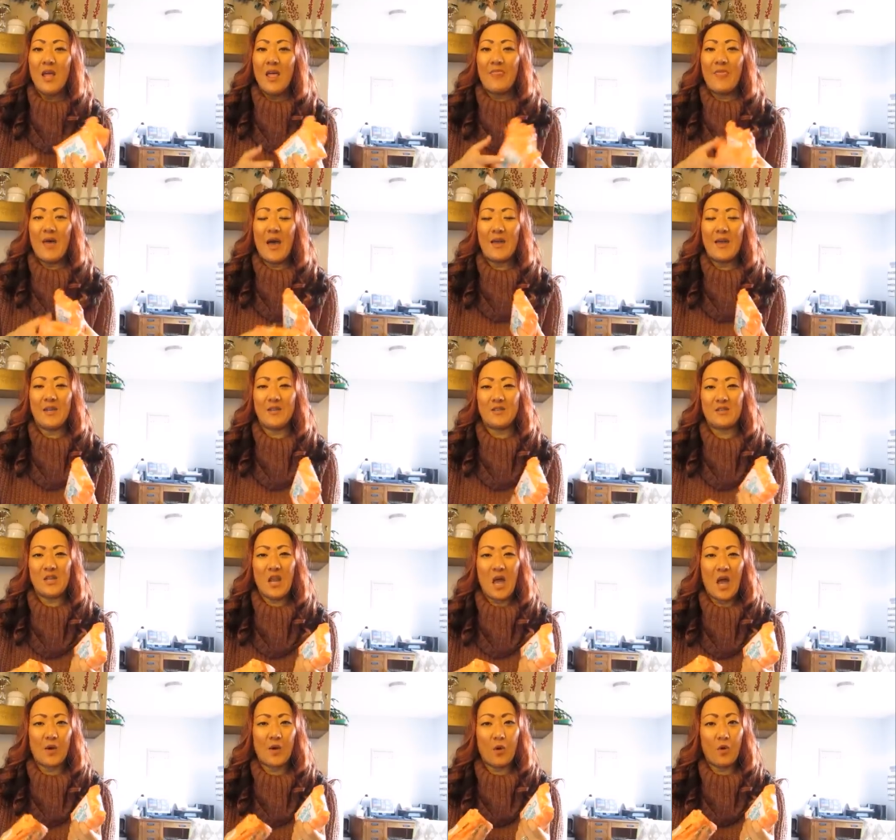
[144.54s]
that is
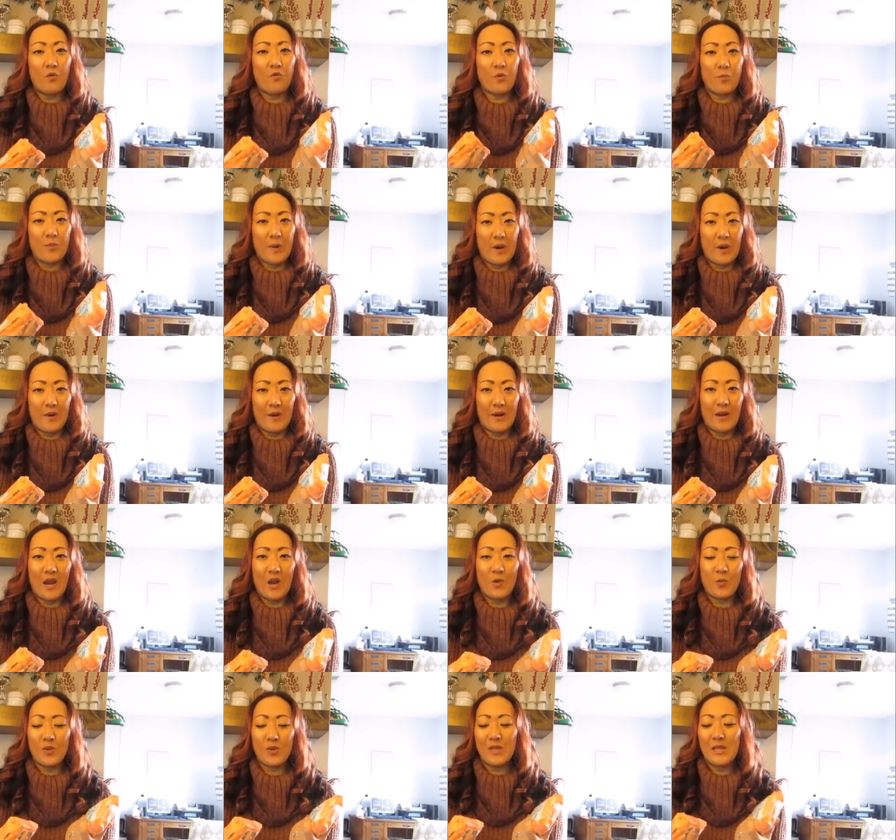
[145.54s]
not overbearing. I
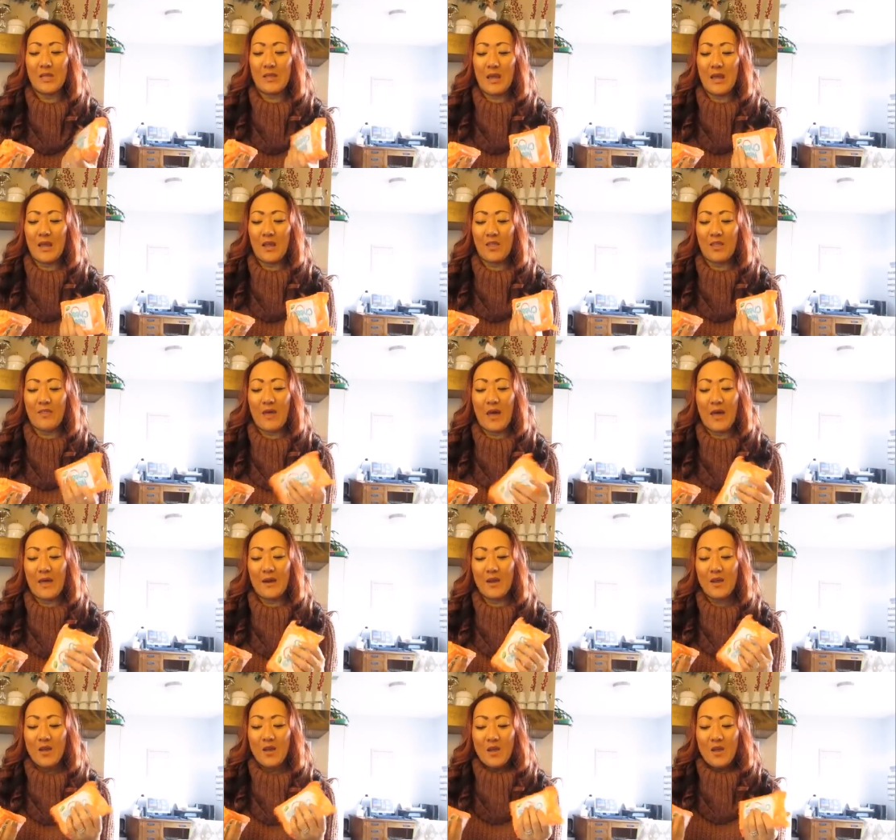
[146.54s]
really like
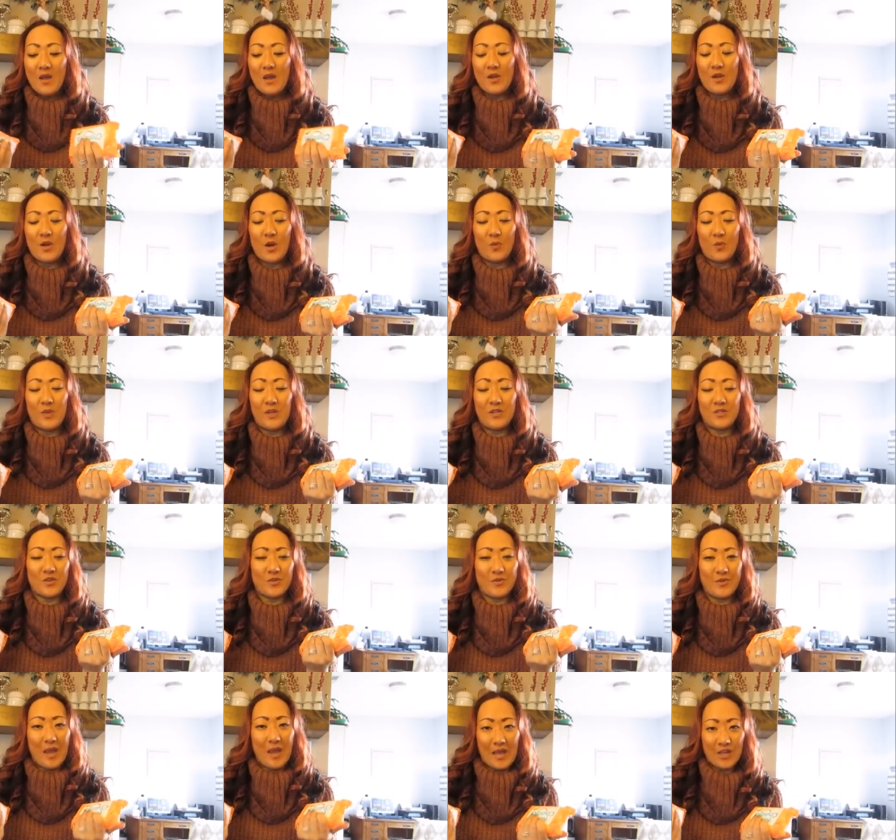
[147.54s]
that, you know, these
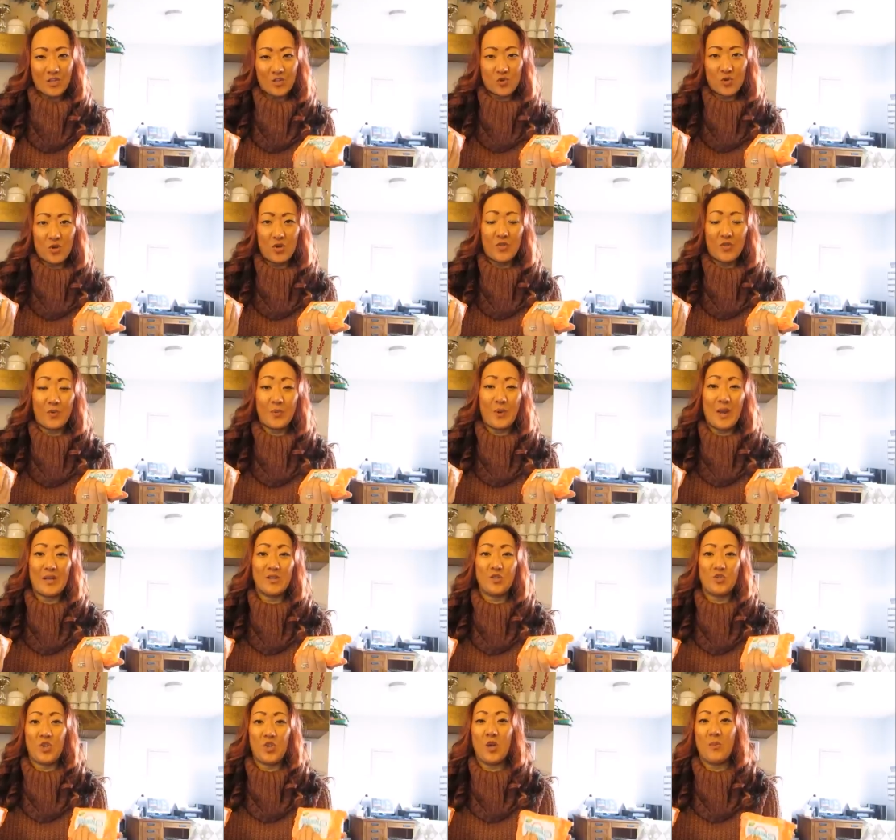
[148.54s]
are natural, they're
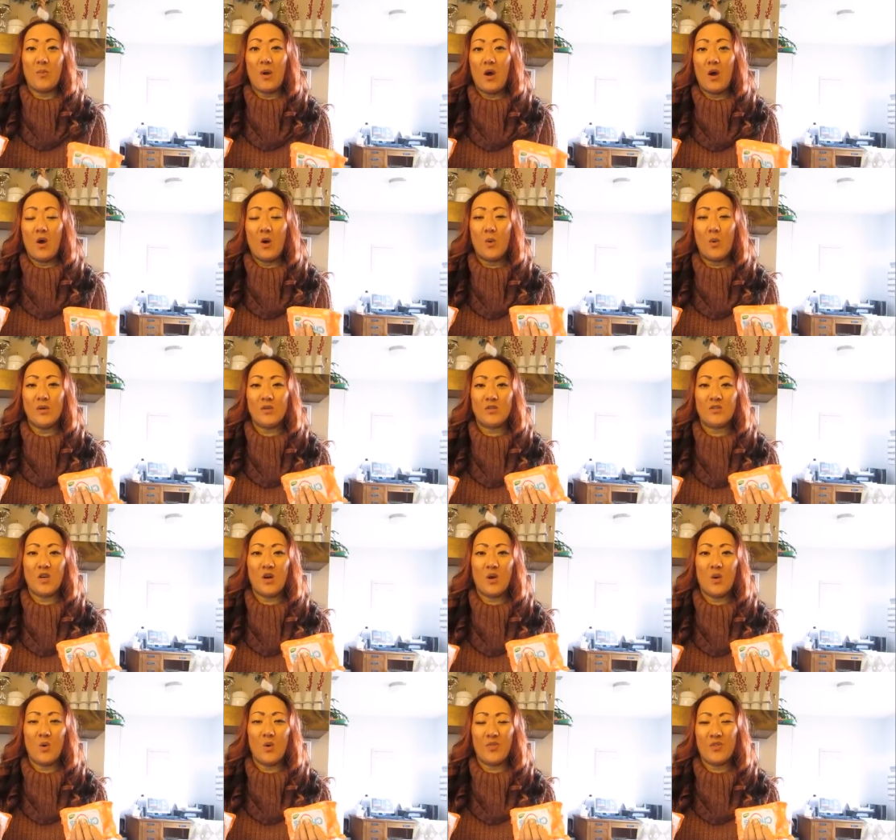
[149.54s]
non-GMO,
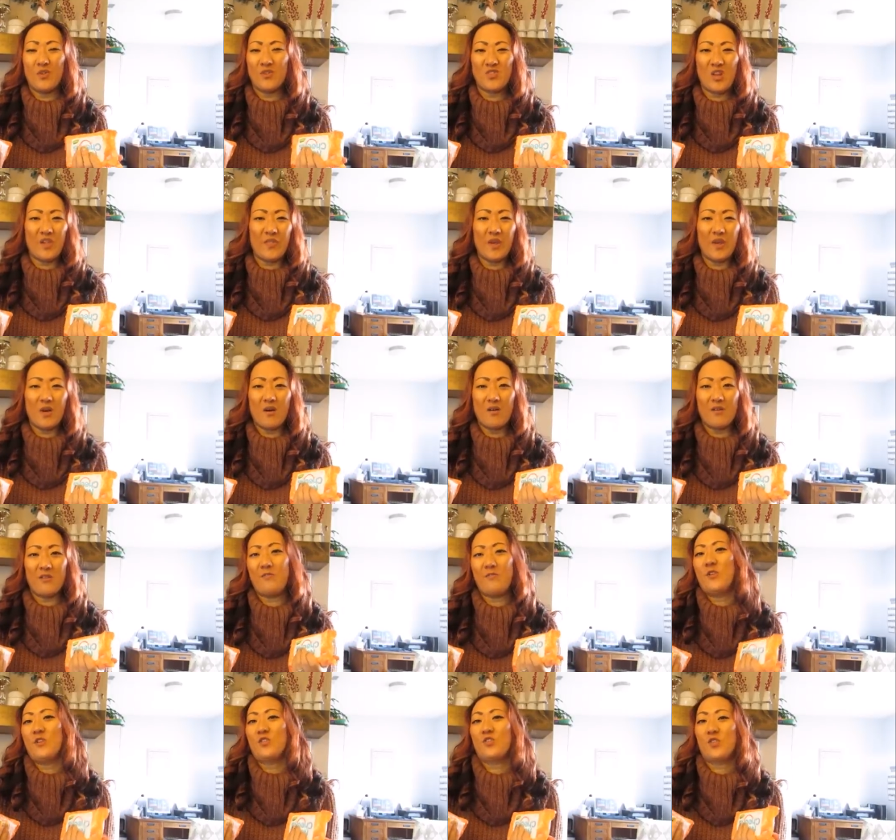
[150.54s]
so there's nothing
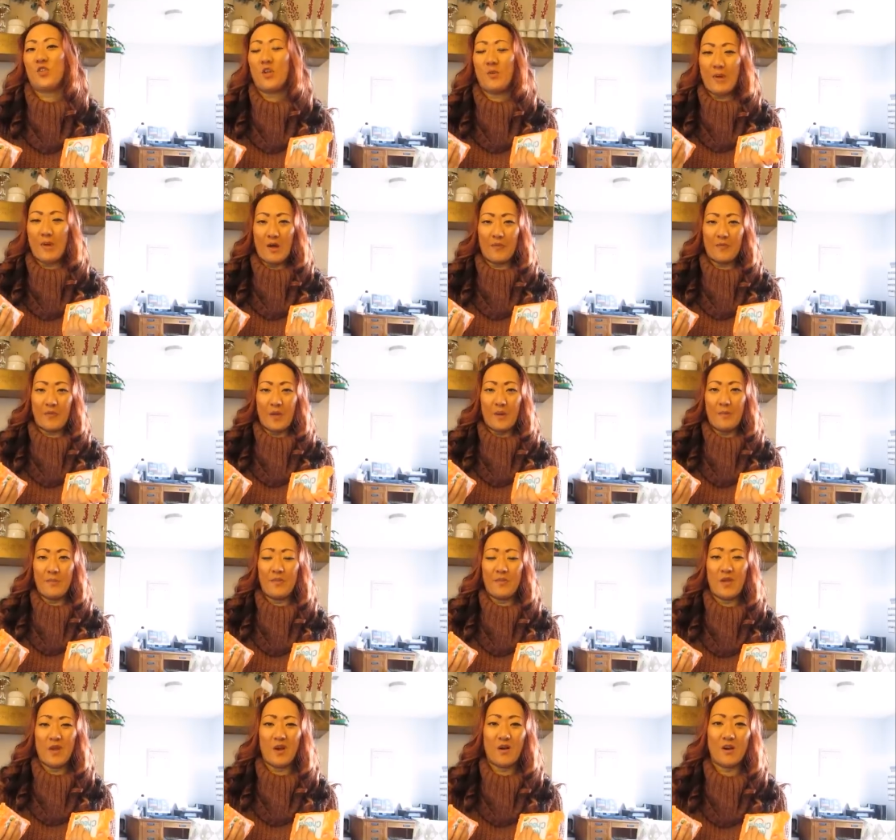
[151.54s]
artificial about them.
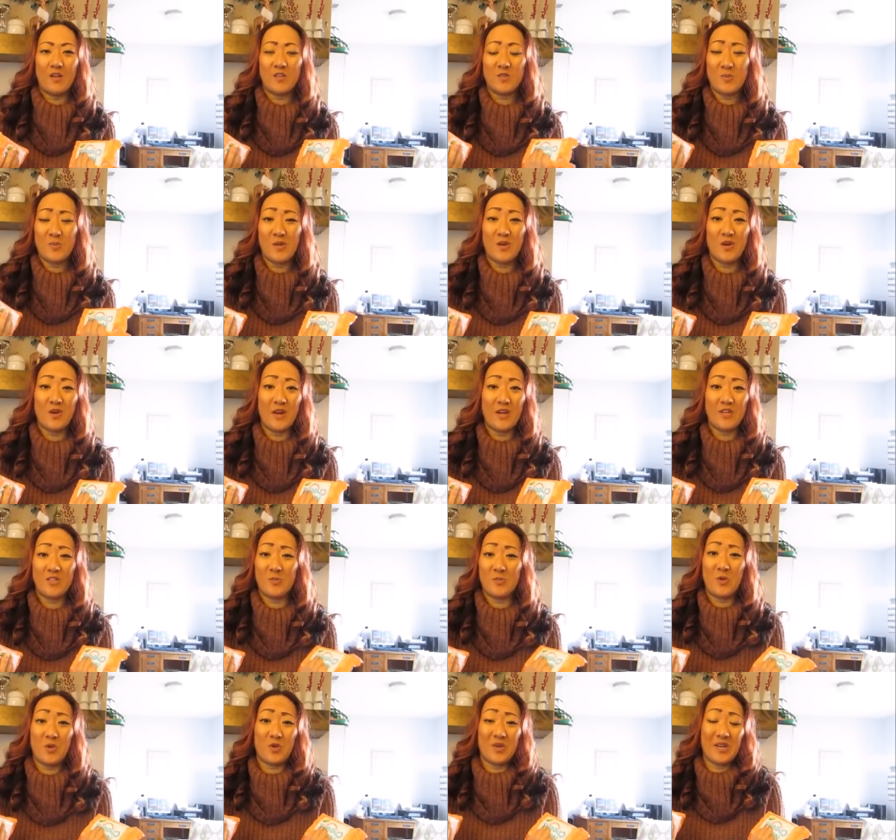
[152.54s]
They're as pure
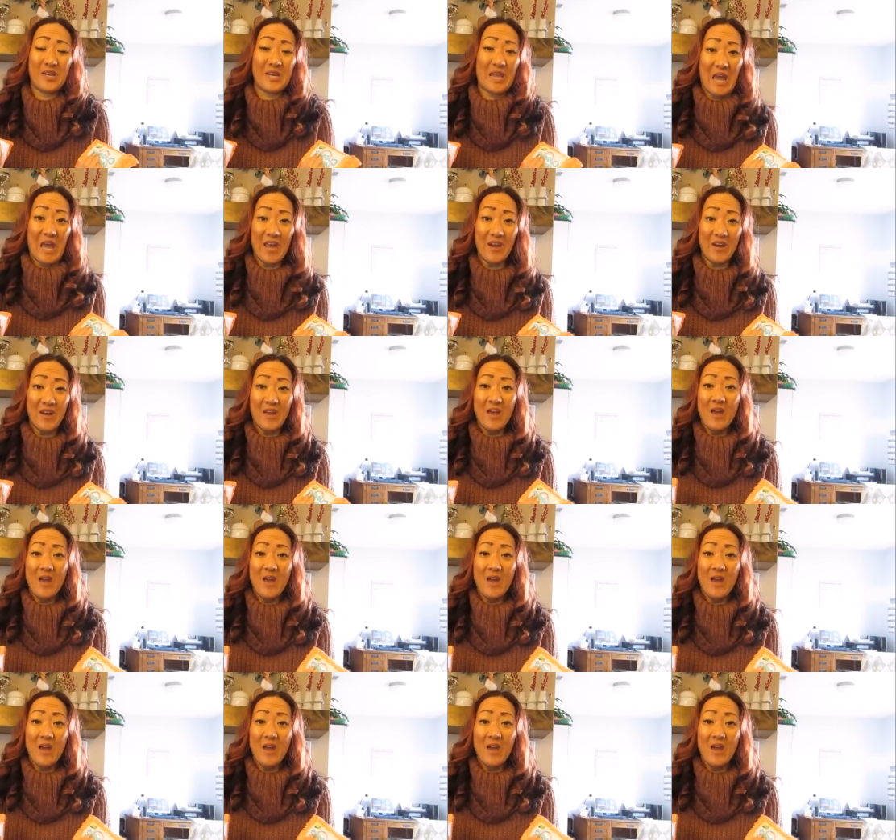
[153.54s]
could get